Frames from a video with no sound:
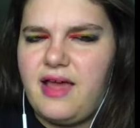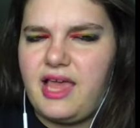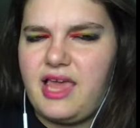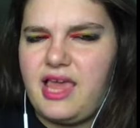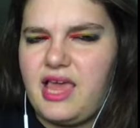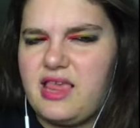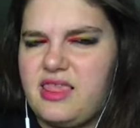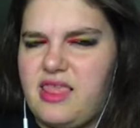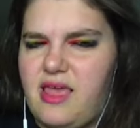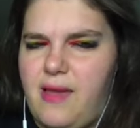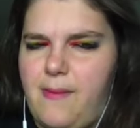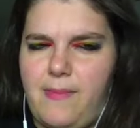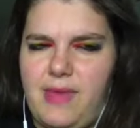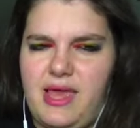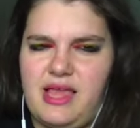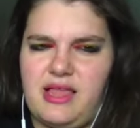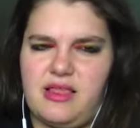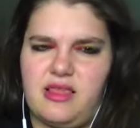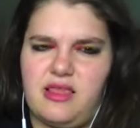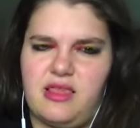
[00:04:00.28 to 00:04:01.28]
guess that
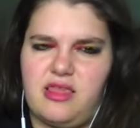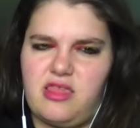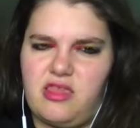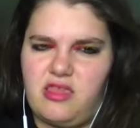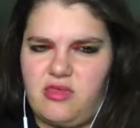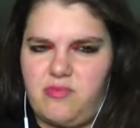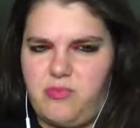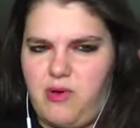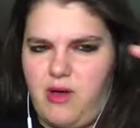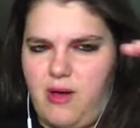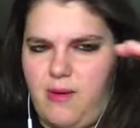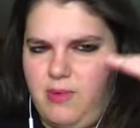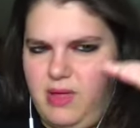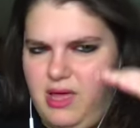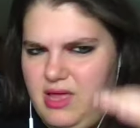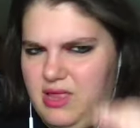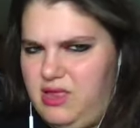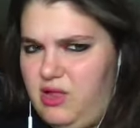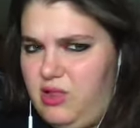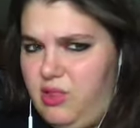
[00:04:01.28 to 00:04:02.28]
means probably
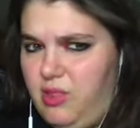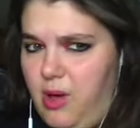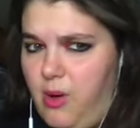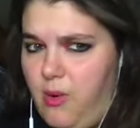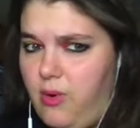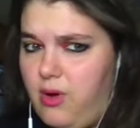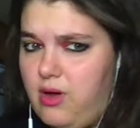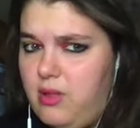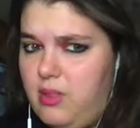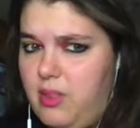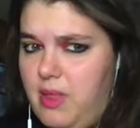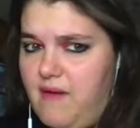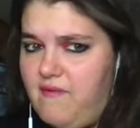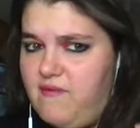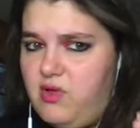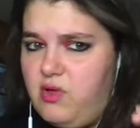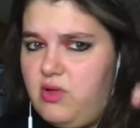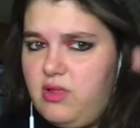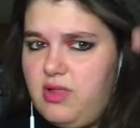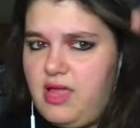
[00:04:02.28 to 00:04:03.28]
on the lower
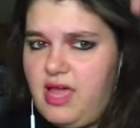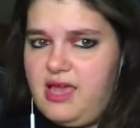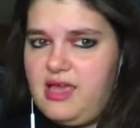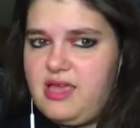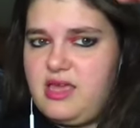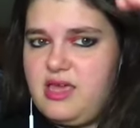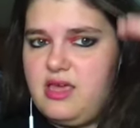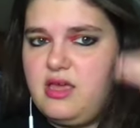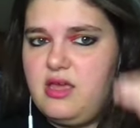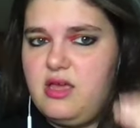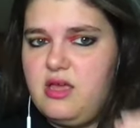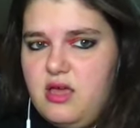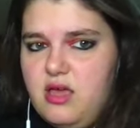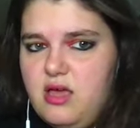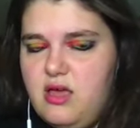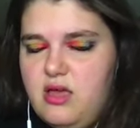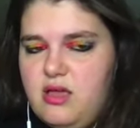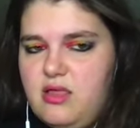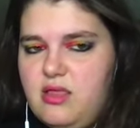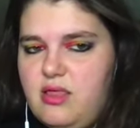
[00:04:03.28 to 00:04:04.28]
level, like
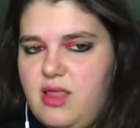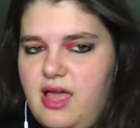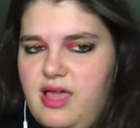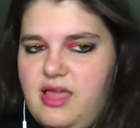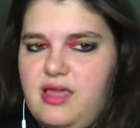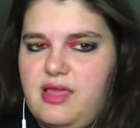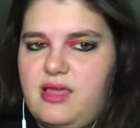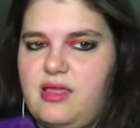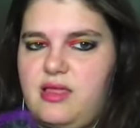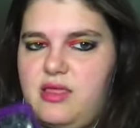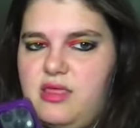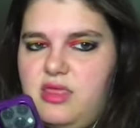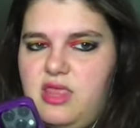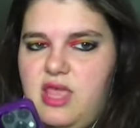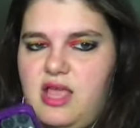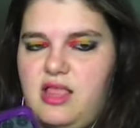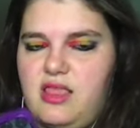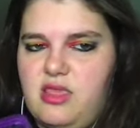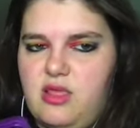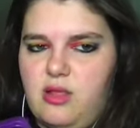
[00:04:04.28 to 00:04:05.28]
like
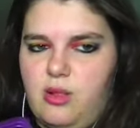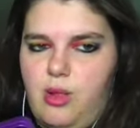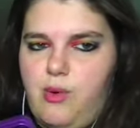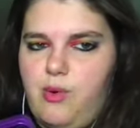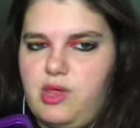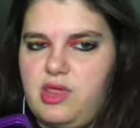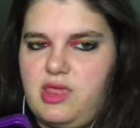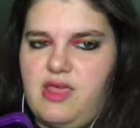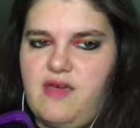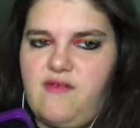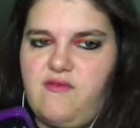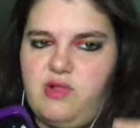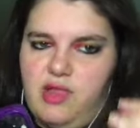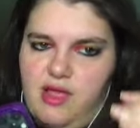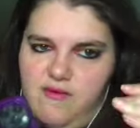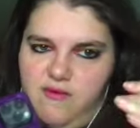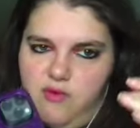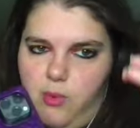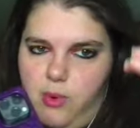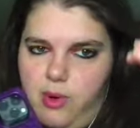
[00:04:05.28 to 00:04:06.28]
that's the lowest level,
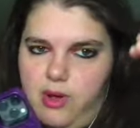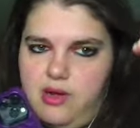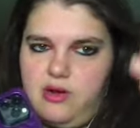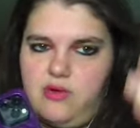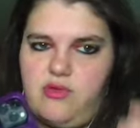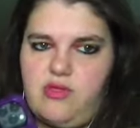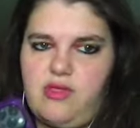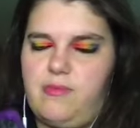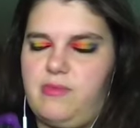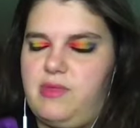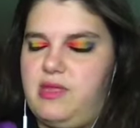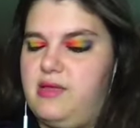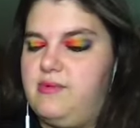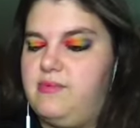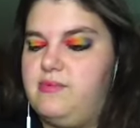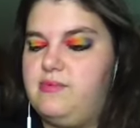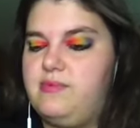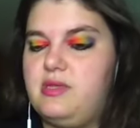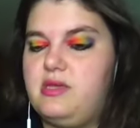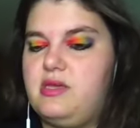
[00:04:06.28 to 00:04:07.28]
level one or something.
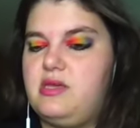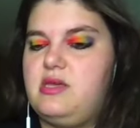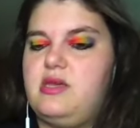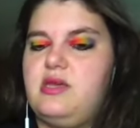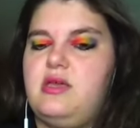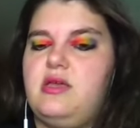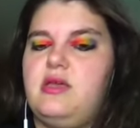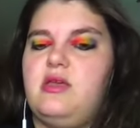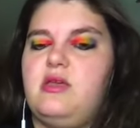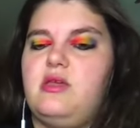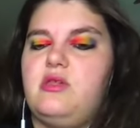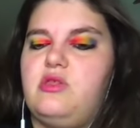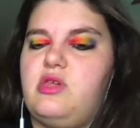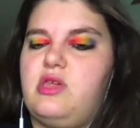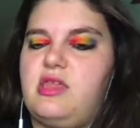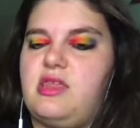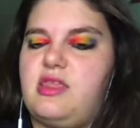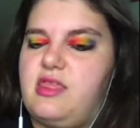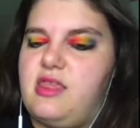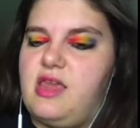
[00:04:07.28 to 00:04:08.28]
She
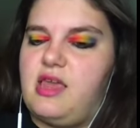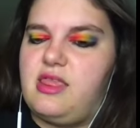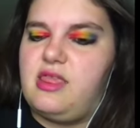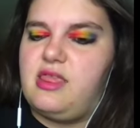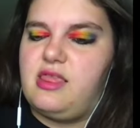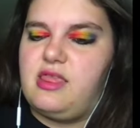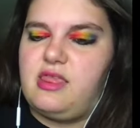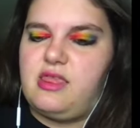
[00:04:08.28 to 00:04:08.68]
just doesn't